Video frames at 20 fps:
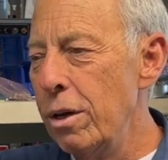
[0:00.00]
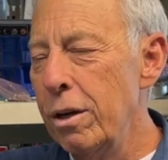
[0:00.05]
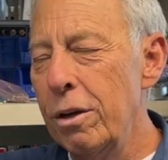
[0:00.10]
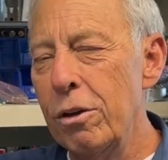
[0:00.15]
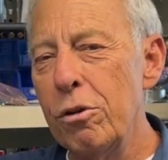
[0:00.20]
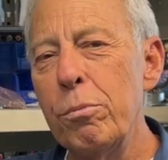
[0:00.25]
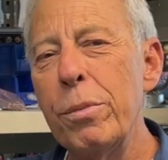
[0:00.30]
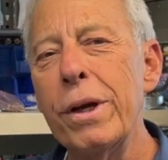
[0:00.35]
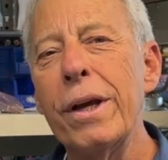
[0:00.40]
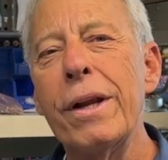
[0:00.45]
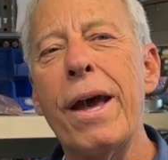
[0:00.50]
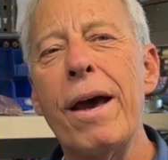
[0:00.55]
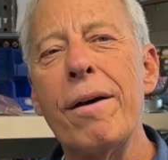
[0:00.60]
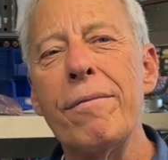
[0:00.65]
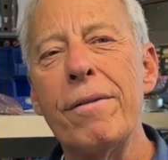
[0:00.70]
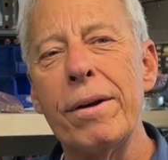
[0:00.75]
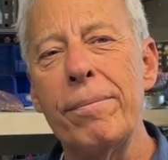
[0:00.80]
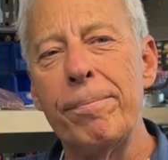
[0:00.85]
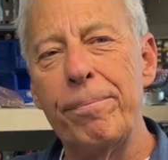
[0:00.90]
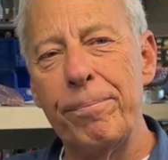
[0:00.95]
you'd be in
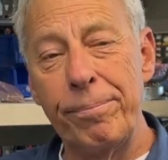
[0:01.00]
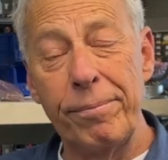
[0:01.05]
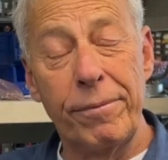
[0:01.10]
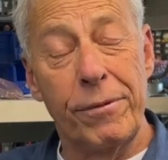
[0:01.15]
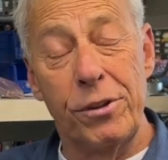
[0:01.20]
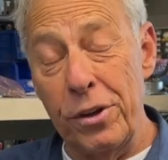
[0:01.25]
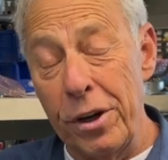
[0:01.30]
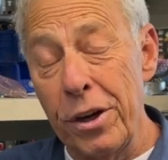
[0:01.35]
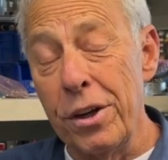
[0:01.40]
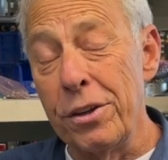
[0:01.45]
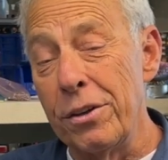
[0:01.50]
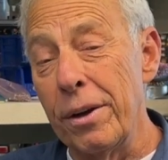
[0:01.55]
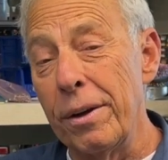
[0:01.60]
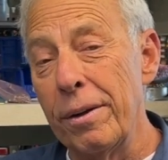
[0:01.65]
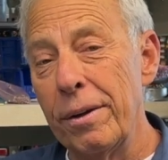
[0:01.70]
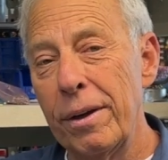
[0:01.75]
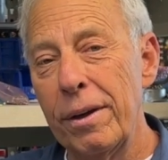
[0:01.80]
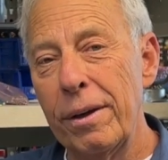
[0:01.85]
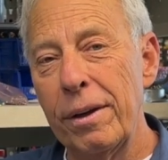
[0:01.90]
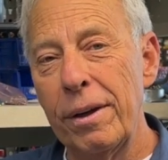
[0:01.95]
heaven. Seriously.
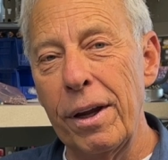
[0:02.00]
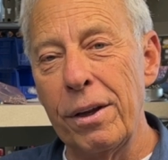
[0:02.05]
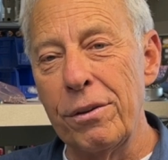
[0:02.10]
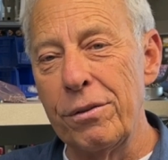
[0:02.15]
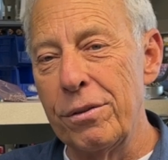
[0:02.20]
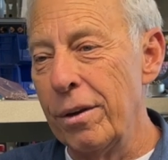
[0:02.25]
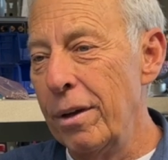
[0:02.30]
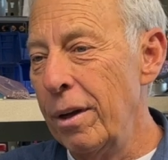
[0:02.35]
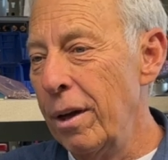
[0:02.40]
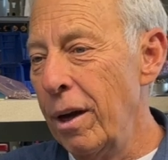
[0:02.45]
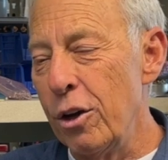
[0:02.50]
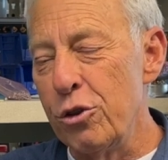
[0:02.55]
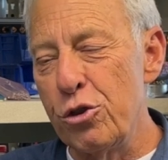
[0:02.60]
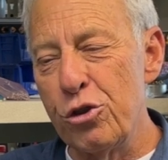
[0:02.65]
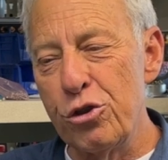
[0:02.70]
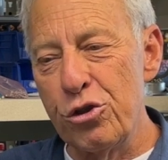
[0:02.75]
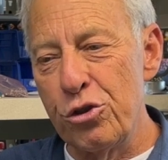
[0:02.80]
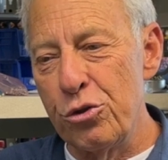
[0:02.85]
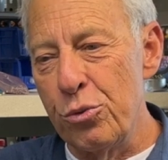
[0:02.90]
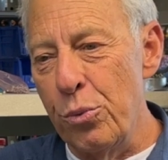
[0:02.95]
It's a
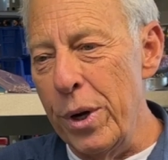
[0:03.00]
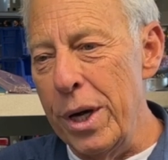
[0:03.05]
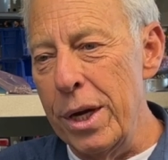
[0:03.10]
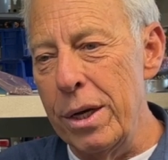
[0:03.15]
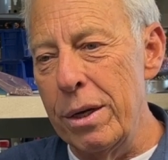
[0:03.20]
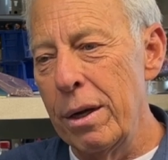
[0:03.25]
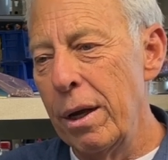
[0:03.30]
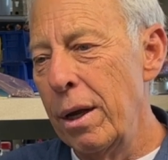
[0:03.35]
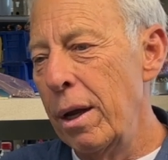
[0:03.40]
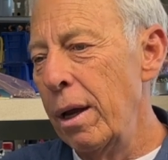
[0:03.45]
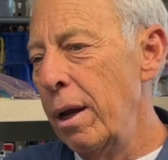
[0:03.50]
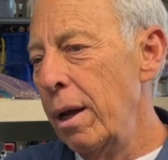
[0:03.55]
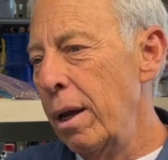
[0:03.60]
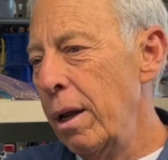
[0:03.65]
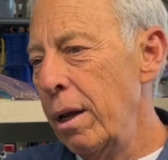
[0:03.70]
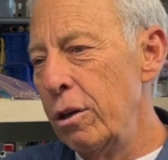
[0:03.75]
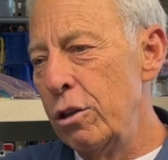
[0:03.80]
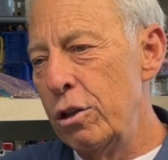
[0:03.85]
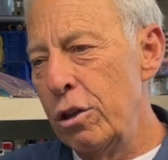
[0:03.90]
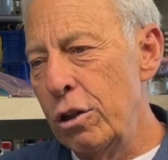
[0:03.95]
sweet,
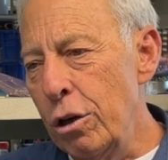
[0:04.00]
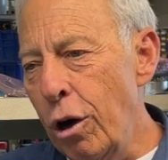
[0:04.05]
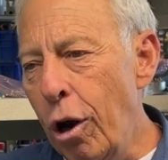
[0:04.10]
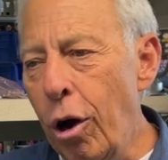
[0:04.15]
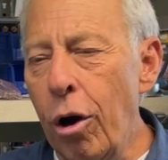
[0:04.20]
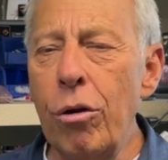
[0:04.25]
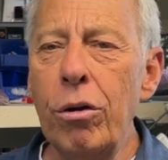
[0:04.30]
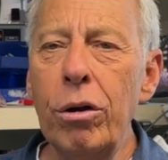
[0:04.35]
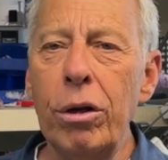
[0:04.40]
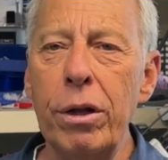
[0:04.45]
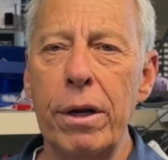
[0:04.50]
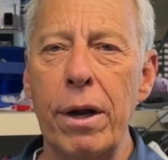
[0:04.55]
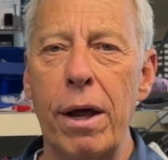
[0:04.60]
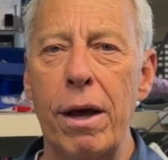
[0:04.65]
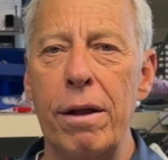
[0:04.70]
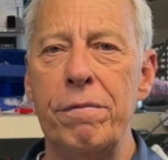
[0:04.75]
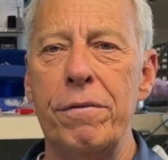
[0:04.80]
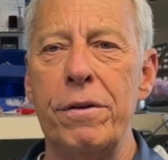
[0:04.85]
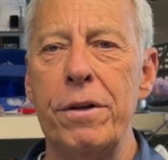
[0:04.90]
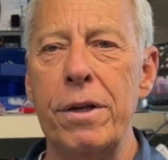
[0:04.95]
totally
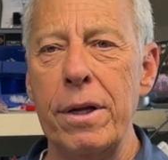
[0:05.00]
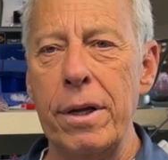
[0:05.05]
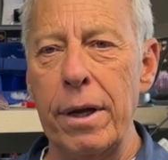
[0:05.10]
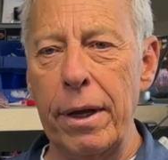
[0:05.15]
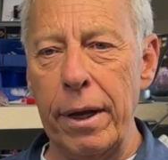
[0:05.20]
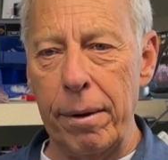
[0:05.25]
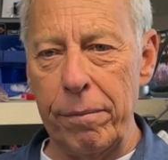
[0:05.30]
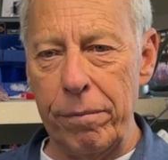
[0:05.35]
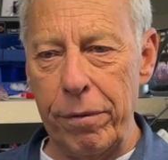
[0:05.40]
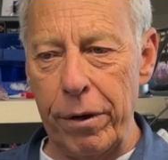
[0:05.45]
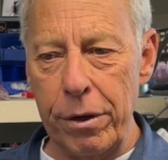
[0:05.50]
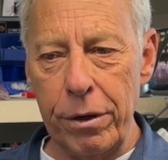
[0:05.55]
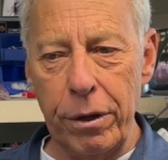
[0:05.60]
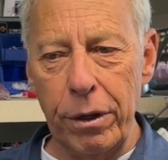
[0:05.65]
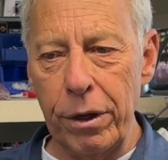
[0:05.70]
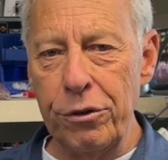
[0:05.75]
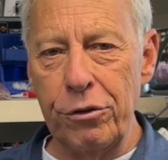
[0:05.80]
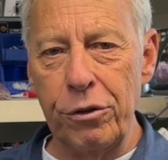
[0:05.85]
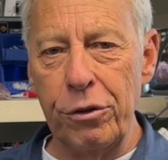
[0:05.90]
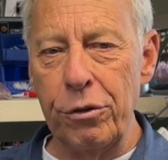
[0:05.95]
non-fatiguing amplifier. You can
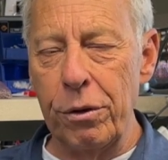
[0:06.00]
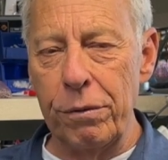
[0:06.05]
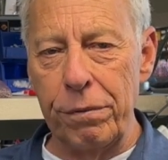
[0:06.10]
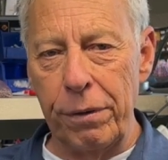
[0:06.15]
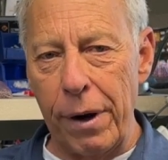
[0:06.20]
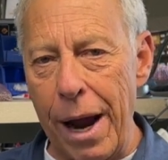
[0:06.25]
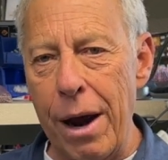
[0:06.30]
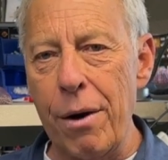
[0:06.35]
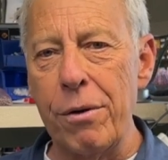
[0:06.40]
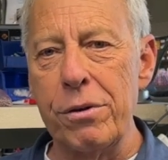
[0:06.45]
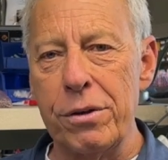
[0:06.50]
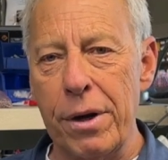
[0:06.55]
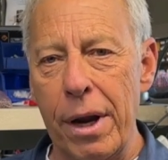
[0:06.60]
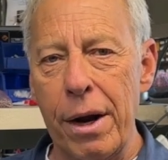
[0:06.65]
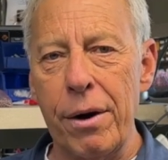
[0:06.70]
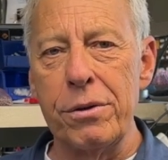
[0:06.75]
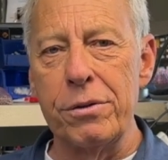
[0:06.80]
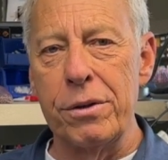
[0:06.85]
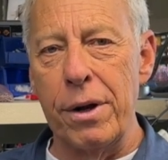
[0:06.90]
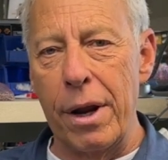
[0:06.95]
listen to it for hours and
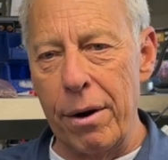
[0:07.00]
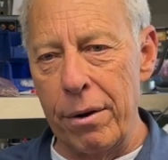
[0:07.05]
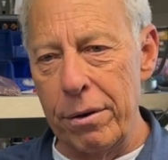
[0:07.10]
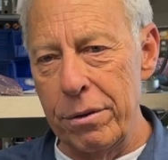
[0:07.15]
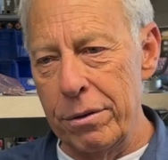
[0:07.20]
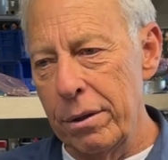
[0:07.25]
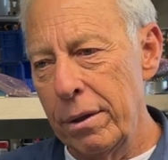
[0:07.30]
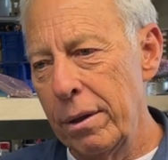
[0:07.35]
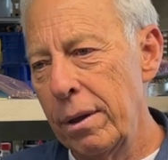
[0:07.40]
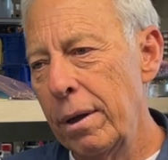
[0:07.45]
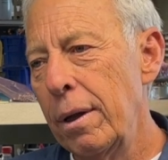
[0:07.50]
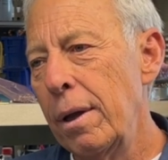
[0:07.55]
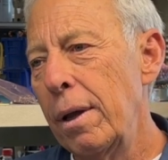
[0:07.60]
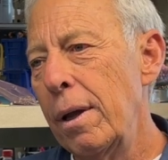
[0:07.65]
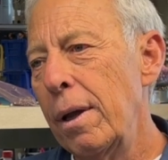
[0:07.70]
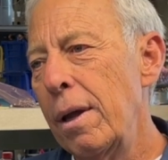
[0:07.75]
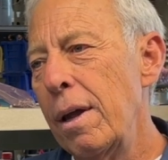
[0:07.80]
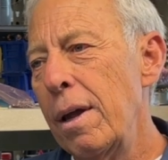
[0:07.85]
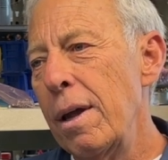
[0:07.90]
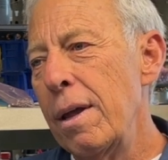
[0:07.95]
hours and hours.
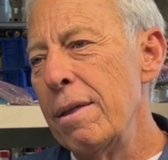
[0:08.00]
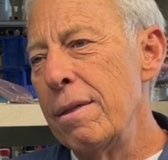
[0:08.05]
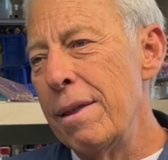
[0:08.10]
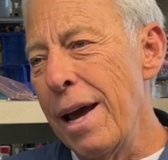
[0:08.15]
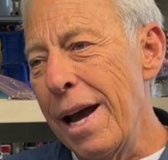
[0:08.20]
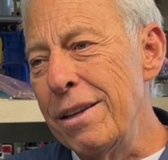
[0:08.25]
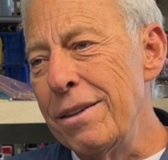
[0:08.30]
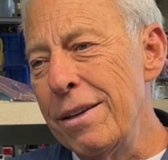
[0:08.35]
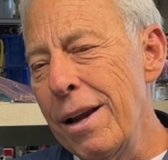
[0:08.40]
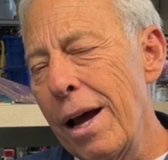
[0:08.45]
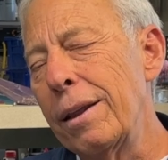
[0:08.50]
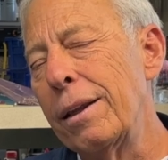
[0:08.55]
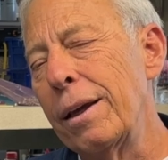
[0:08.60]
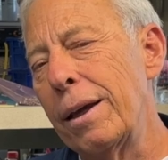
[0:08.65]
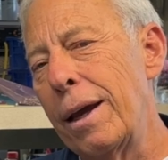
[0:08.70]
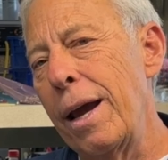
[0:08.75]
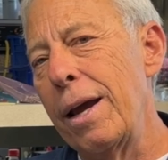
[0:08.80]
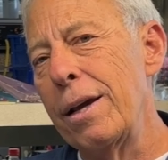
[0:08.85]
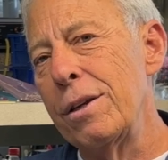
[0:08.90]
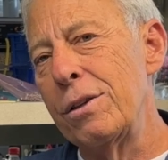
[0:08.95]
That's not the
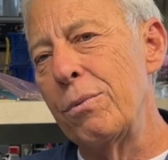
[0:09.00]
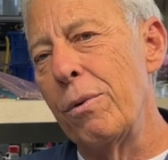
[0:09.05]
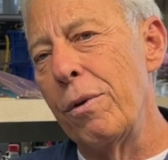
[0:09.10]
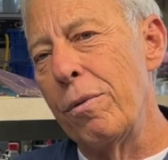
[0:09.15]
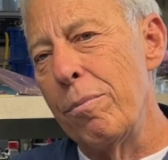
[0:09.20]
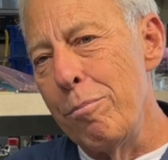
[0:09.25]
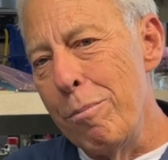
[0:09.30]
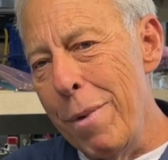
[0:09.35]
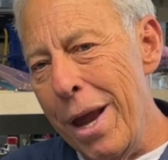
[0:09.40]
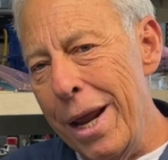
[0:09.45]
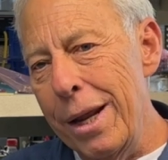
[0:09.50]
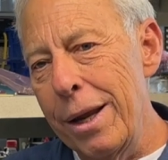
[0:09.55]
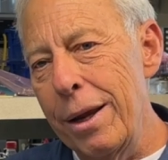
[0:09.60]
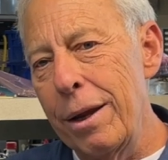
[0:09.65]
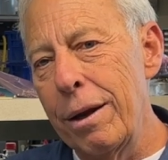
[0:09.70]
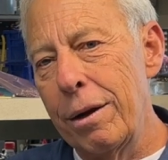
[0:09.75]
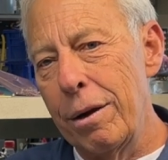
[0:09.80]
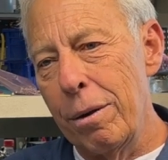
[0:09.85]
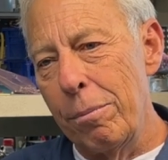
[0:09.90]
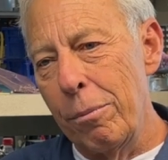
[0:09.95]
case with
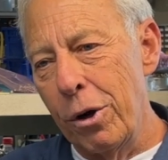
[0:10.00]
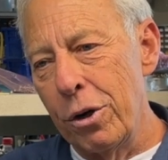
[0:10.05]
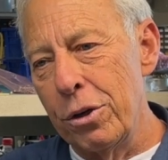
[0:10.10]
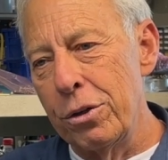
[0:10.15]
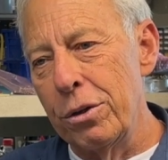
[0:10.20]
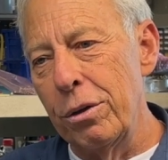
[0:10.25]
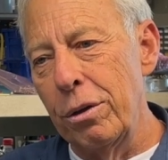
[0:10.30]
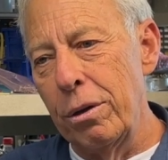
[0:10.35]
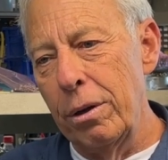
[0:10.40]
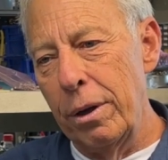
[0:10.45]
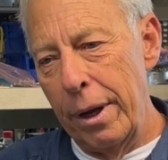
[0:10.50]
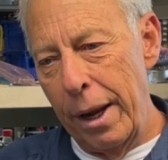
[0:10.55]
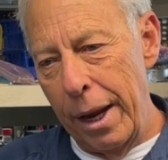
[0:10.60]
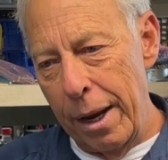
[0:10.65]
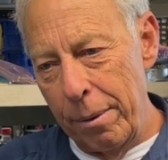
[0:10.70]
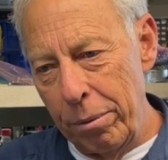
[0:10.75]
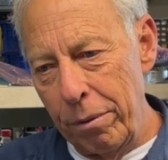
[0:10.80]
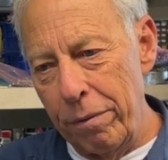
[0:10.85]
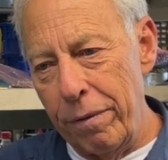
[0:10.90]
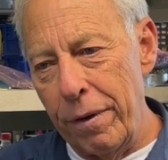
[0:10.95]
many commercial
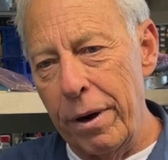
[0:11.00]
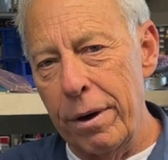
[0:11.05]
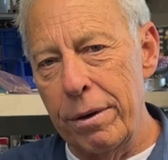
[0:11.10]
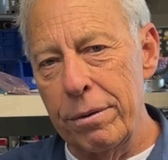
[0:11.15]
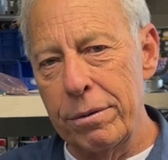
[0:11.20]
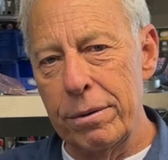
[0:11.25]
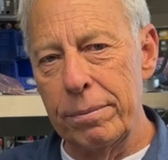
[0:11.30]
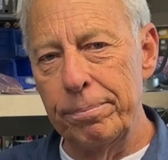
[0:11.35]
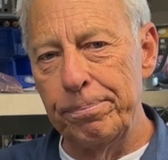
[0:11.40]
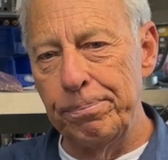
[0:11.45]
amplifiers